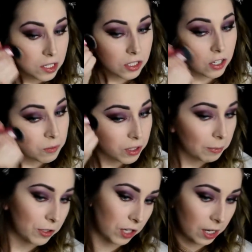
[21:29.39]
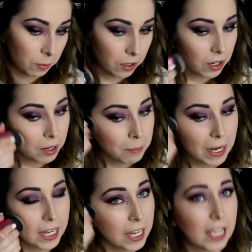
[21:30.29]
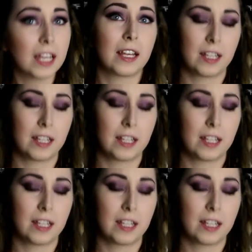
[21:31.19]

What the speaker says: So I've really been trying to work on making it